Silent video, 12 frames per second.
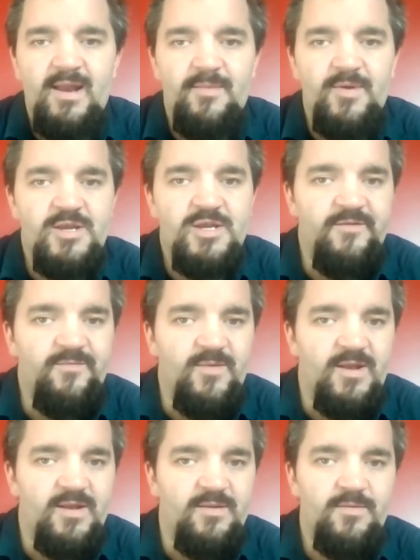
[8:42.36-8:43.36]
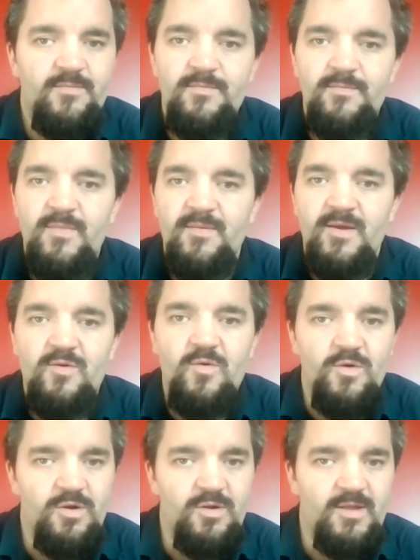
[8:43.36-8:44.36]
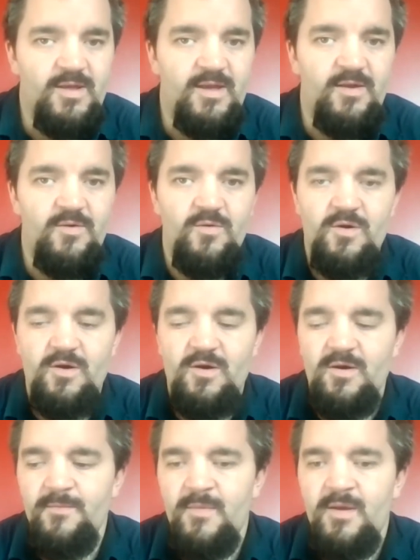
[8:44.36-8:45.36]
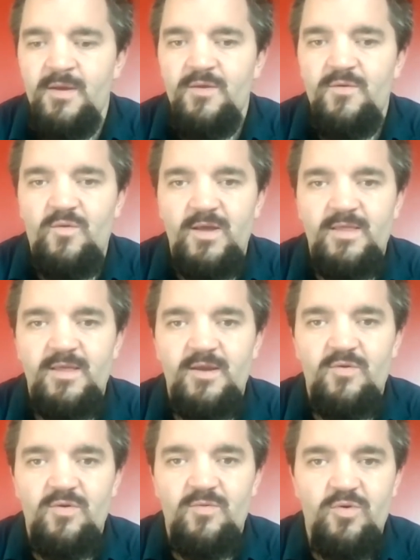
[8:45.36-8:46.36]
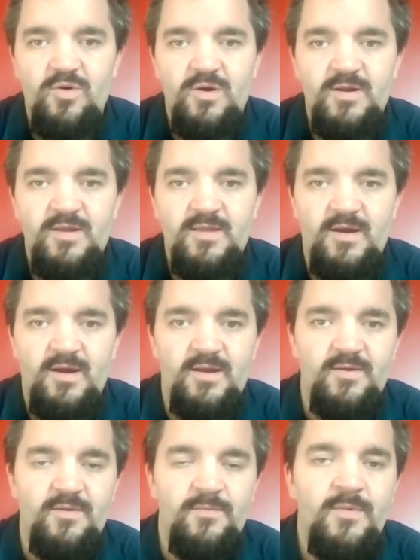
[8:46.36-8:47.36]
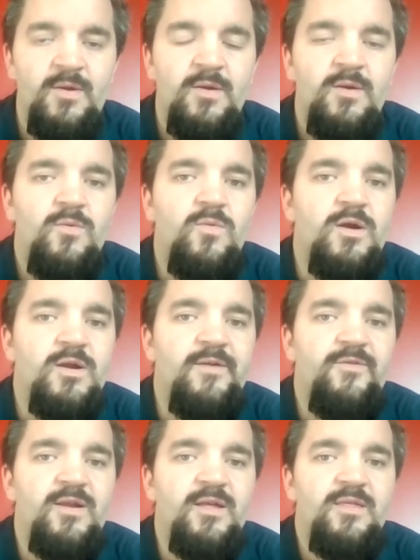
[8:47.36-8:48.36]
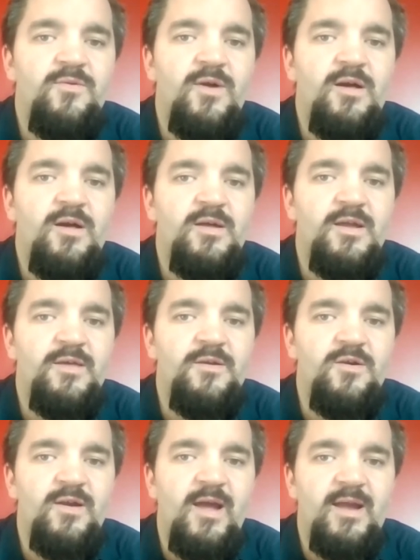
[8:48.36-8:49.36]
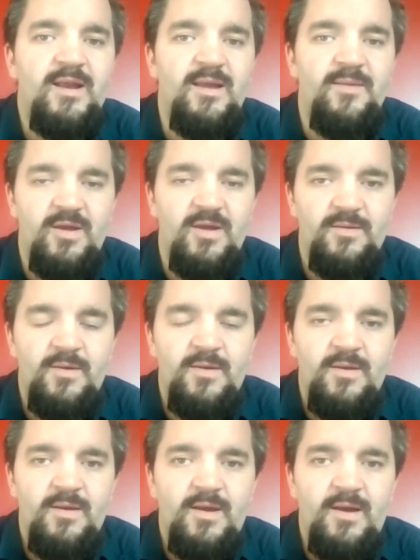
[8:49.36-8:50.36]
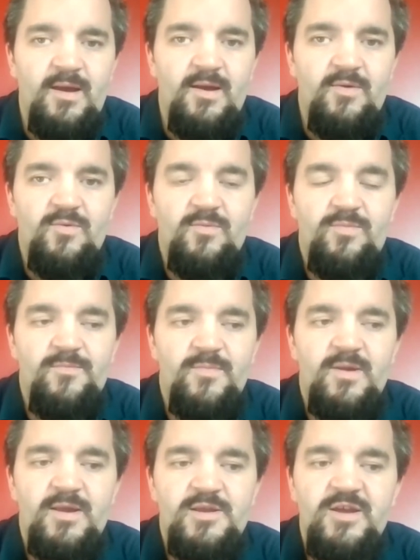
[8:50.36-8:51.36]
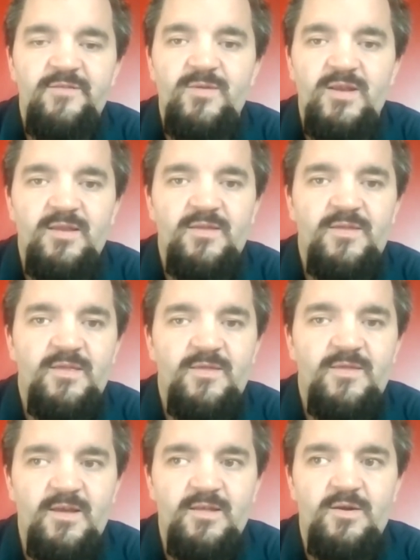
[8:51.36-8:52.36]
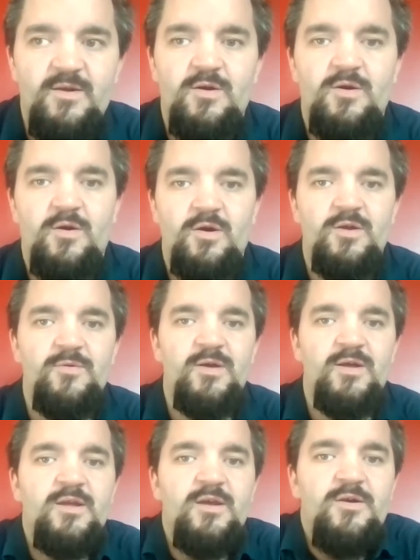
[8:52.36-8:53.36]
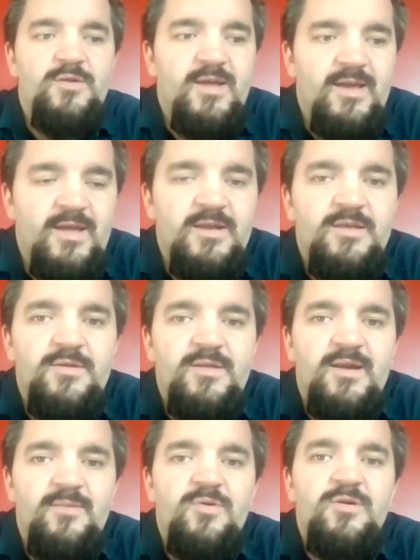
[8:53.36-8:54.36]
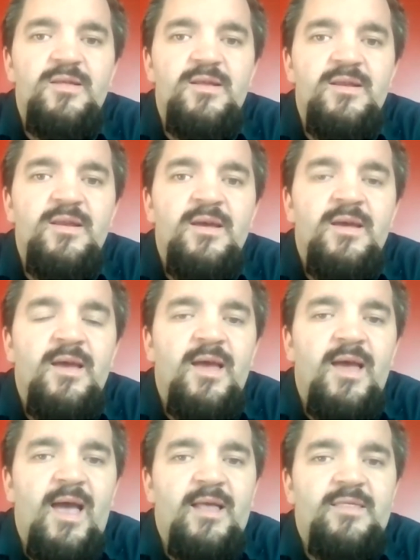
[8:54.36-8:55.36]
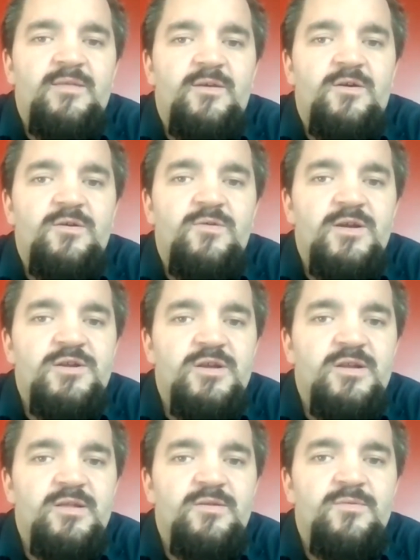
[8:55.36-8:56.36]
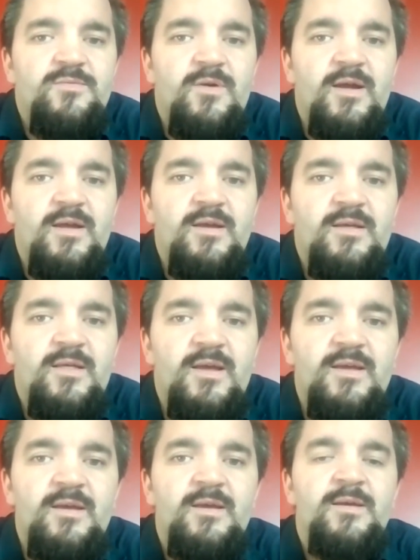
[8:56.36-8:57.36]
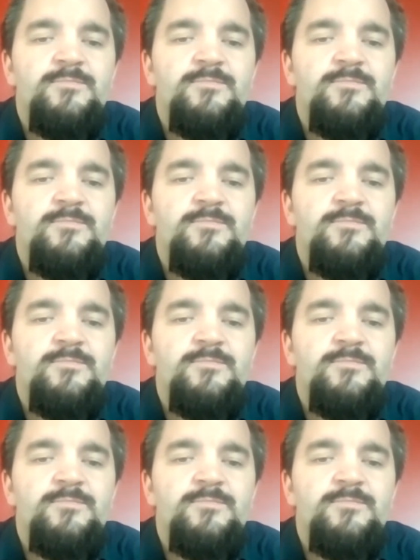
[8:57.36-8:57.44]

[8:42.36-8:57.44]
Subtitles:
your academic achievement maybe quarterly or twice a year reports on where different SOL and other academic achievement things are. Are you willing to go dig into those numbers and ask the hard questions, right? Like,